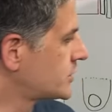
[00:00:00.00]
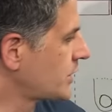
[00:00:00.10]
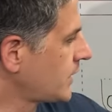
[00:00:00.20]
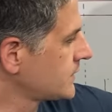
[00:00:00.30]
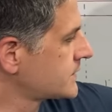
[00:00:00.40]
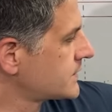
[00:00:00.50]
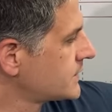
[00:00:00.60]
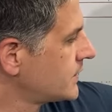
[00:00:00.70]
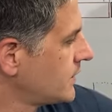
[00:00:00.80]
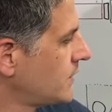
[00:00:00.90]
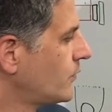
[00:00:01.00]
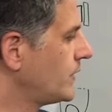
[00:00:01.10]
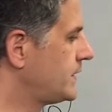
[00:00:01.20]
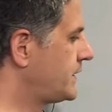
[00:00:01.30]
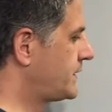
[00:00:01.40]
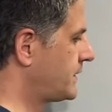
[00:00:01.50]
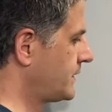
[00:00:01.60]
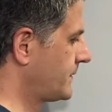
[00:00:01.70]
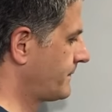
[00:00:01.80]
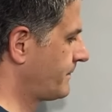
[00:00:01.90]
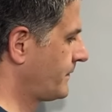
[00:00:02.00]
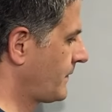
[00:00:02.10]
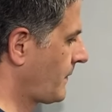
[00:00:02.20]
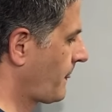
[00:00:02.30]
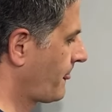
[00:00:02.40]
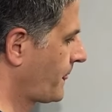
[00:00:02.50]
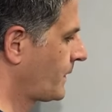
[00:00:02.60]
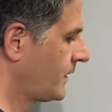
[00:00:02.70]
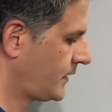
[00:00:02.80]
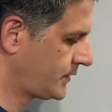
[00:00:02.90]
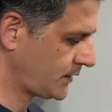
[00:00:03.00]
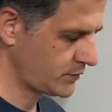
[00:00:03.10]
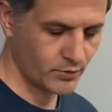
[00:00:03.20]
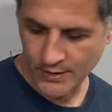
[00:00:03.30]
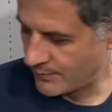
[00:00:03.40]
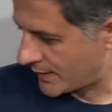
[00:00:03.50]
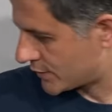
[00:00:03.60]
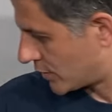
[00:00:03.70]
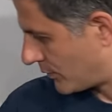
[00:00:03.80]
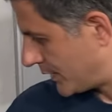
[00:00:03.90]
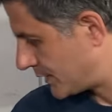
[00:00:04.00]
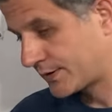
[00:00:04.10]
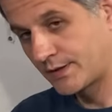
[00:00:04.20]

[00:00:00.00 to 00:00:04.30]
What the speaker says: shells width, and that you can measure with